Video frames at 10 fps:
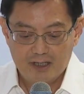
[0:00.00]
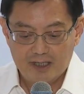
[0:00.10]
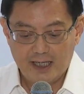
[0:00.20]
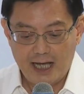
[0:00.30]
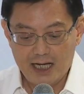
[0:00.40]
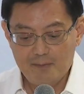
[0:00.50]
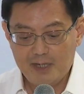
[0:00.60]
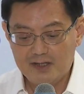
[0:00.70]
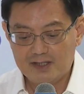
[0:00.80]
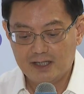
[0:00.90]
The younger
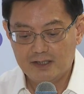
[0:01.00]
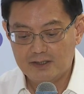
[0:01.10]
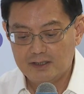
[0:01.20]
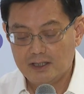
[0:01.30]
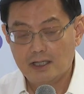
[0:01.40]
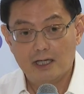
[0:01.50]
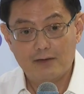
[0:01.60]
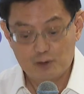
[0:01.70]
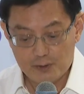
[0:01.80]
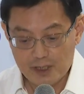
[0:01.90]
ministers
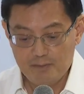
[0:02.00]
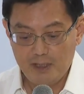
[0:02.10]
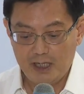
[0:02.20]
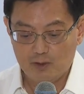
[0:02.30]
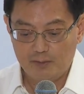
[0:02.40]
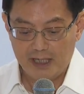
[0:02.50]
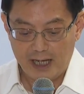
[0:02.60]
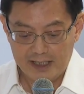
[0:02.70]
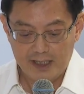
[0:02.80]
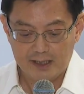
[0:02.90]
have chosen me to be their
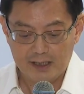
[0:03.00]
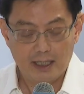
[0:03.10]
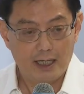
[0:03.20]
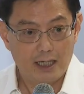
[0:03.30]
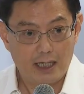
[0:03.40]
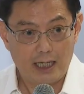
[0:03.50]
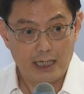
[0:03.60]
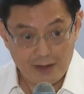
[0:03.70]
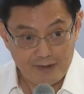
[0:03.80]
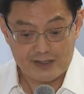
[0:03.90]
leader, and
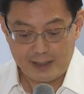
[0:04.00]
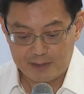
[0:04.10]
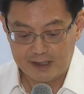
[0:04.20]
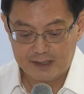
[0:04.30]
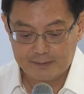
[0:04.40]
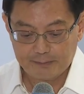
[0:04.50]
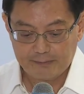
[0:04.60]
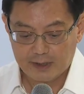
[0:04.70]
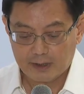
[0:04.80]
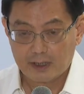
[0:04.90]
I've accepted.
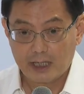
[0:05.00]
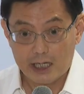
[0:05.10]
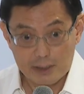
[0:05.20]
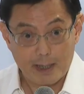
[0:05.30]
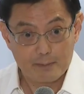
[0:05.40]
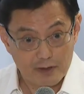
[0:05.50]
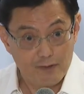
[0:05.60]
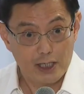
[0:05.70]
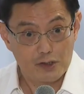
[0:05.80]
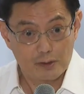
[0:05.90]
It is my
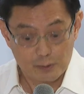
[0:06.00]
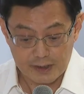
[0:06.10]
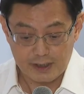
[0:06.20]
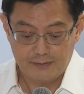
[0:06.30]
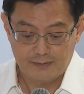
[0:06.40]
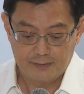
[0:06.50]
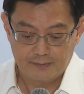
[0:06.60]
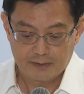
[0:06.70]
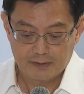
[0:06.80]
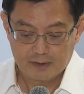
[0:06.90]
privilege to serve.
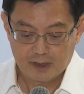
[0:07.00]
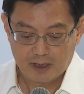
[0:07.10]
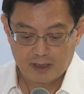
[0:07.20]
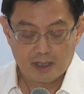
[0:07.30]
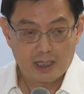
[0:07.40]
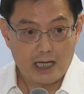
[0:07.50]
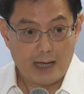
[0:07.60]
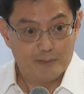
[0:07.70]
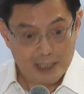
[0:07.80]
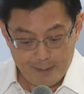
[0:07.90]

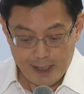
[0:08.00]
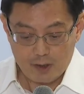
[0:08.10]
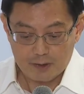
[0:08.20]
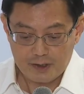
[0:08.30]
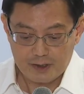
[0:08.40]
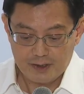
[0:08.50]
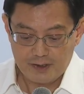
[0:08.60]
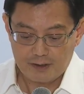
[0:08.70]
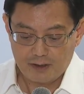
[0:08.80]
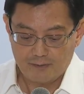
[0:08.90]
I'm deeply
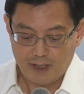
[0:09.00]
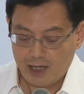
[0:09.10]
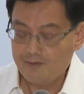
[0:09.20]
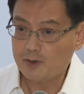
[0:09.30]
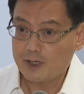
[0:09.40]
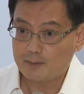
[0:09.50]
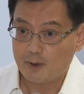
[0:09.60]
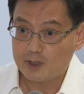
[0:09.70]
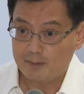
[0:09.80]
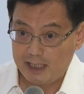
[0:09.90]
conscious of the heavy
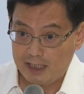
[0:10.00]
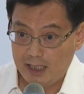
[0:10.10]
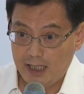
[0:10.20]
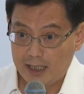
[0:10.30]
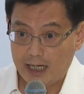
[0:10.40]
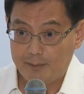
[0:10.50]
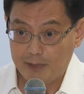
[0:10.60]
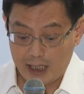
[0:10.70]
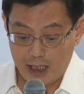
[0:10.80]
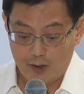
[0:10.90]
responsibility that I'm
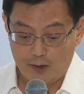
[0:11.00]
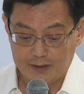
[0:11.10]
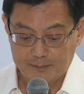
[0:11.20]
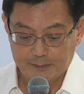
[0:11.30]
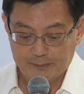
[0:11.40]
taking on.